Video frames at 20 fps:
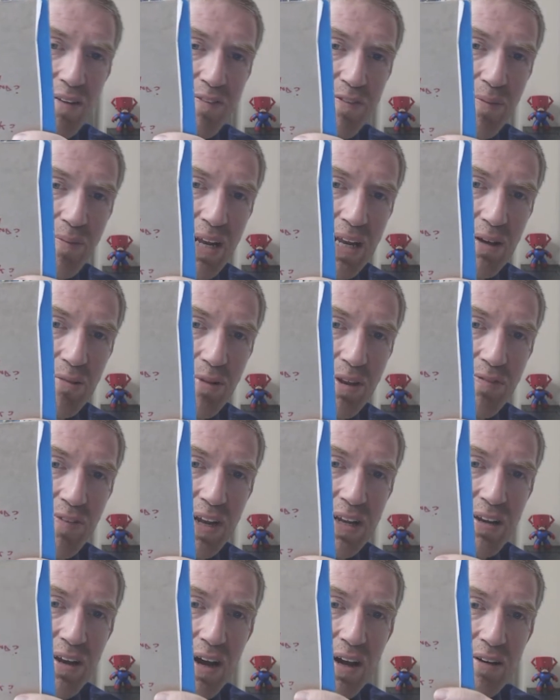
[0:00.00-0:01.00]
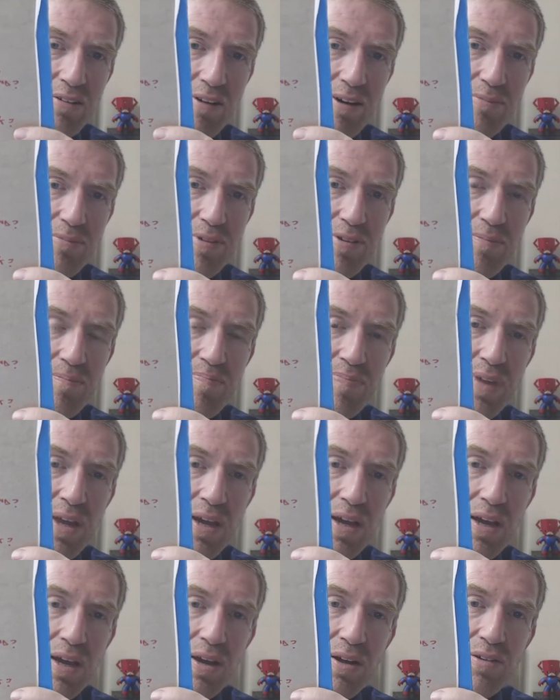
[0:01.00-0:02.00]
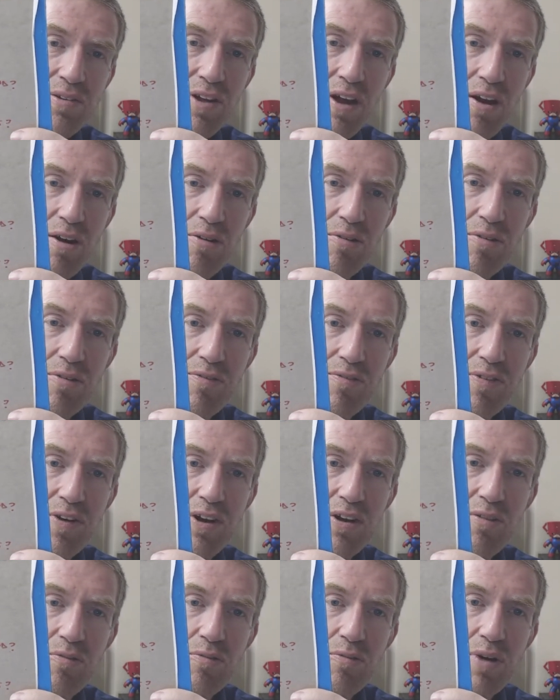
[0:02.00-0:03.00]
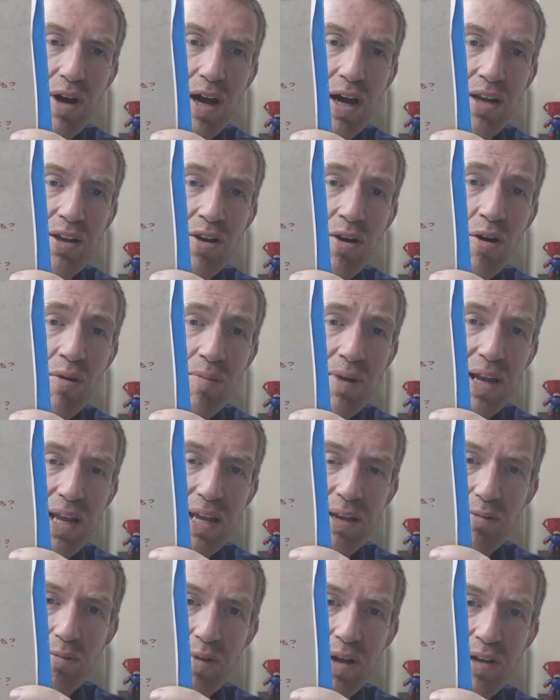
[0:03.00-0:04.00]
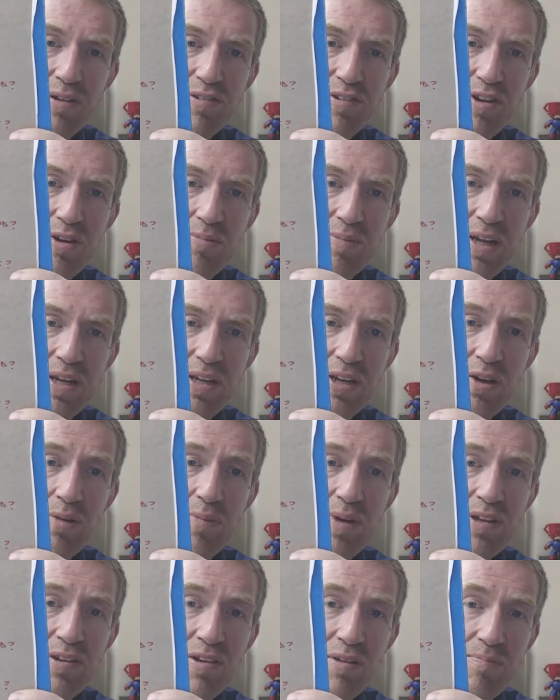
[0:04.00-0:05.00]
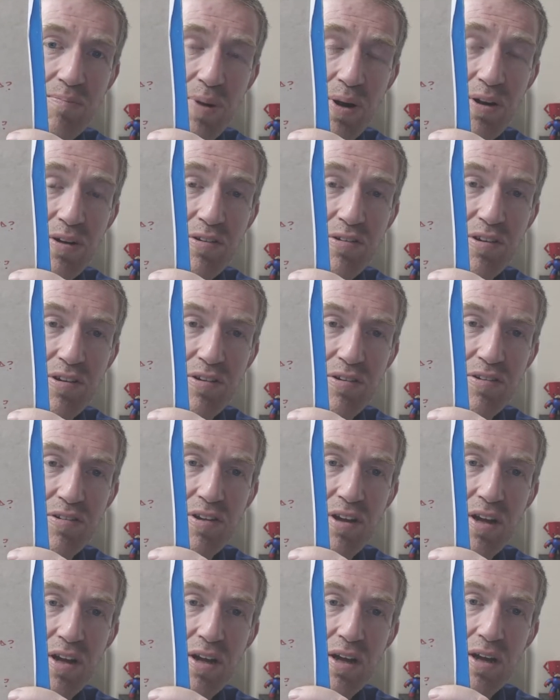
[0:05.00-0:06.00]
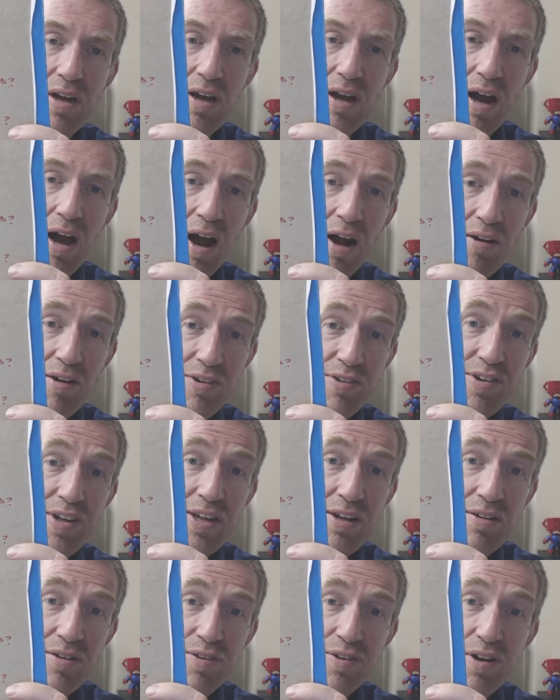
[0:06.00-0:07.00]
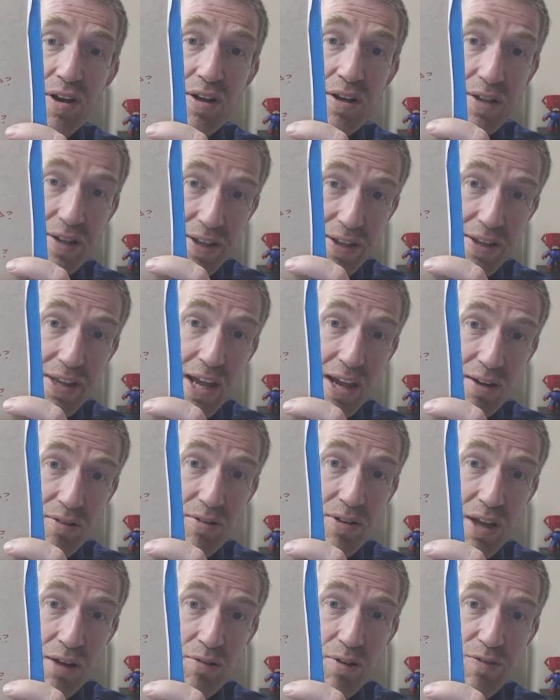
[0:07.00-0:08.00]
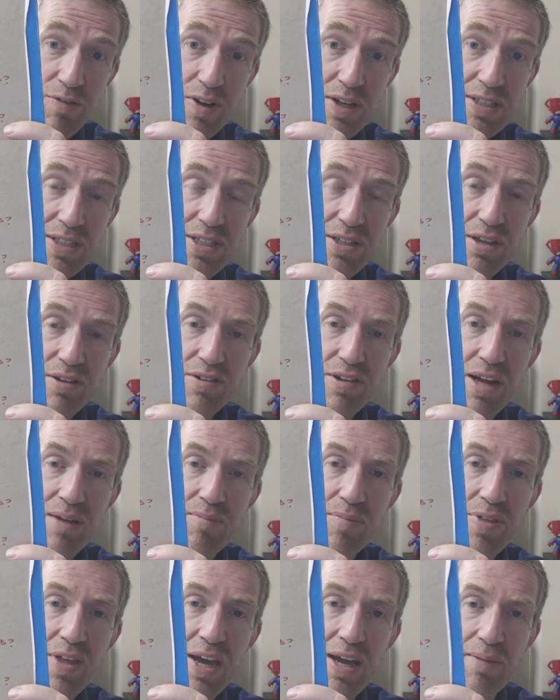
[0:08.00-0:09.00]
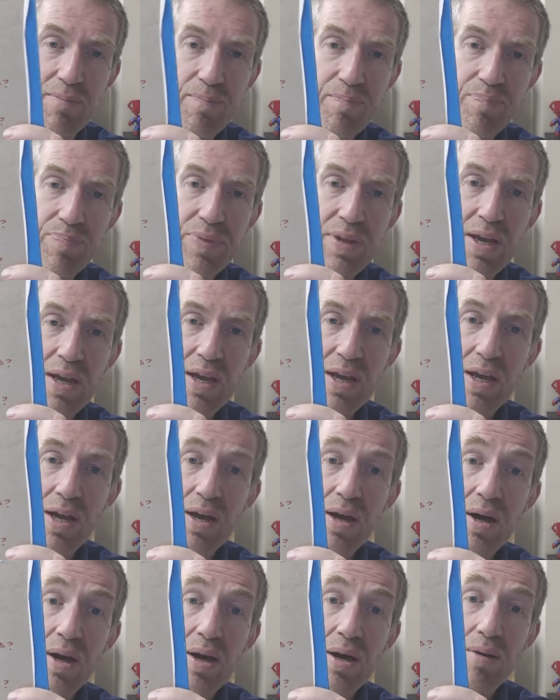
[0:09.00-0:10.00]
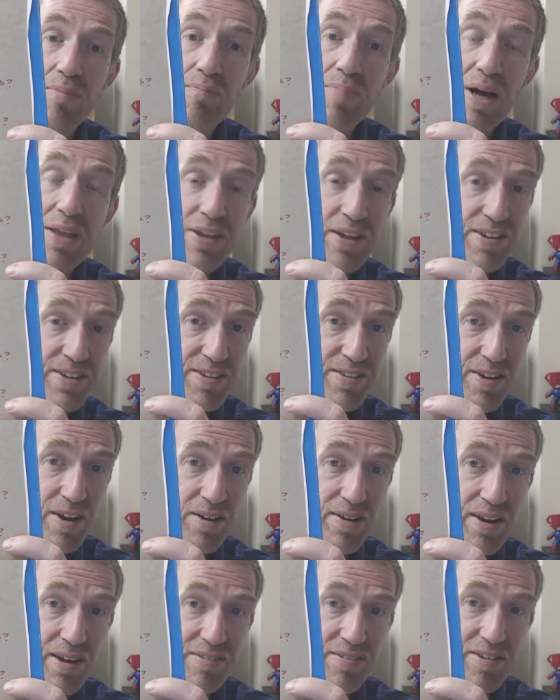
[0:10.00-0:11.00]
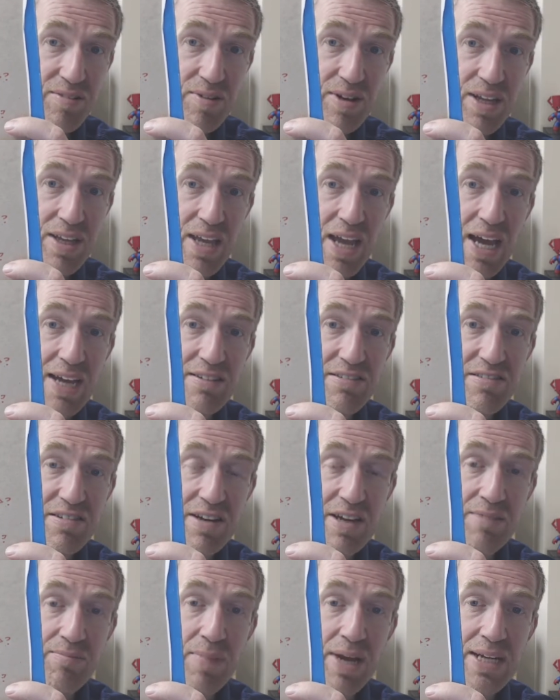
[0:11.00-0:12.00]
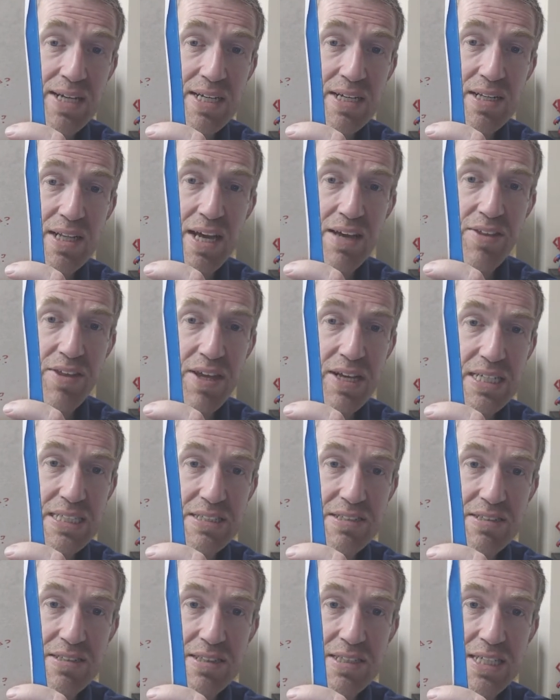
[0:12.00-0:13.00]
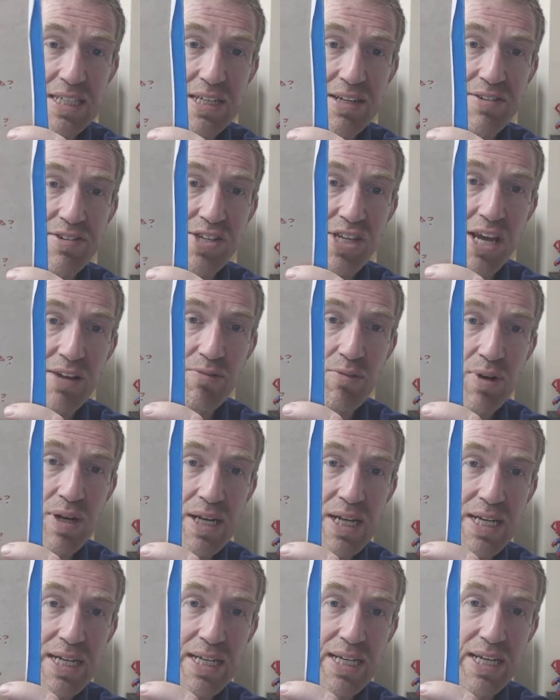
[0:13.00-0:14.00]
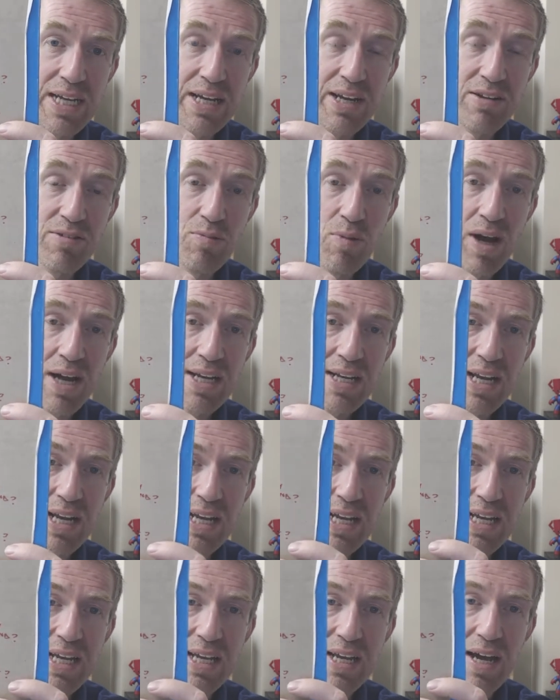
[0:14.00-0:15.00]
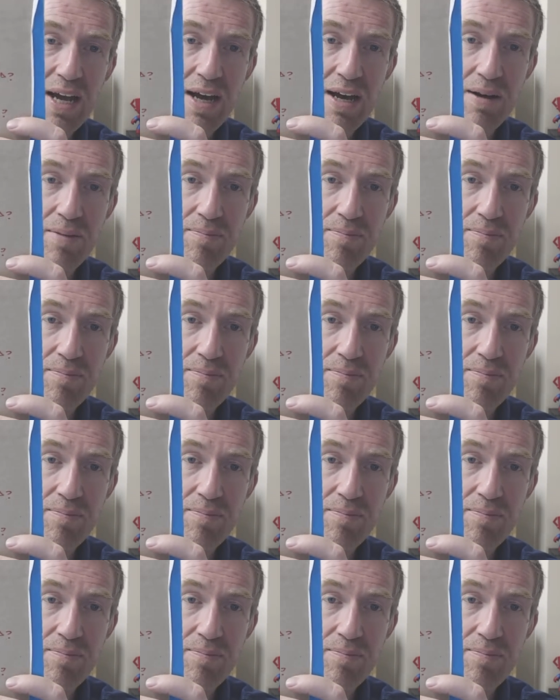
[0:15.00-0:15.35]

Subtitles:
are familiar with Venn diagrams. So, normally we assume that humans and persons are a single circle. They refer to the same thing. But this is not necessarily the case. And in medical ethics, it is widely